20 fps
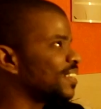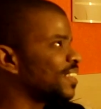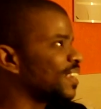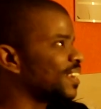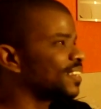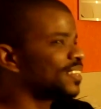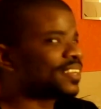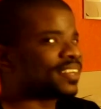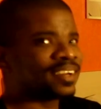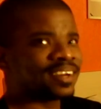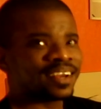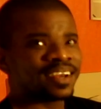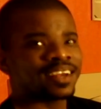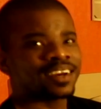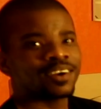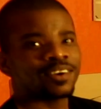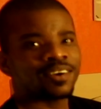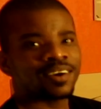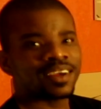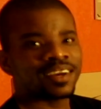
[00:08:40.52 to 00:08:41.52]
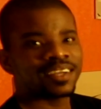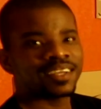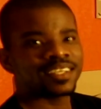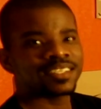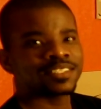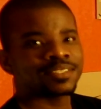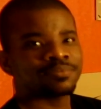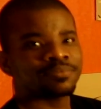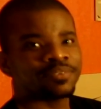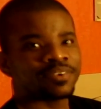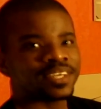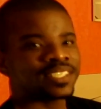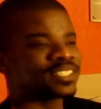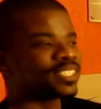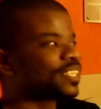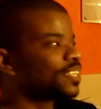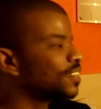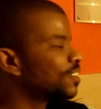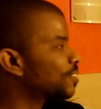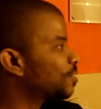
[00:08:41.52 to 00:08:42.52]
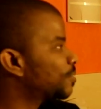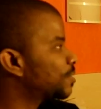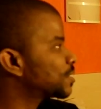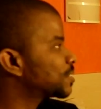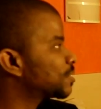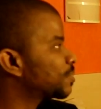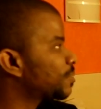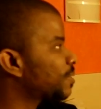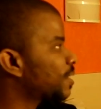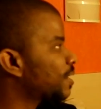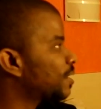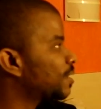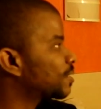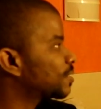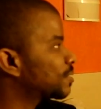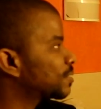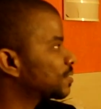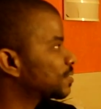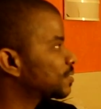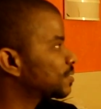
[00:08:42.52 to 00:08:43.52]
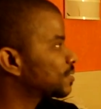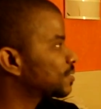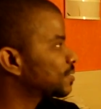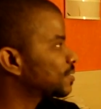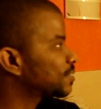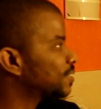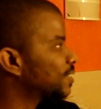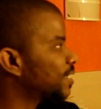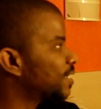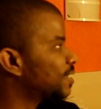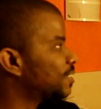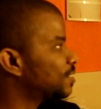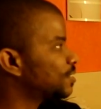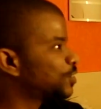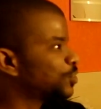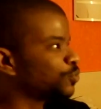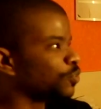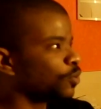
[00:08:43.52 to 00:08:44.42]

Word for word: get like that. I got to go out and get some fresh air once in a while, and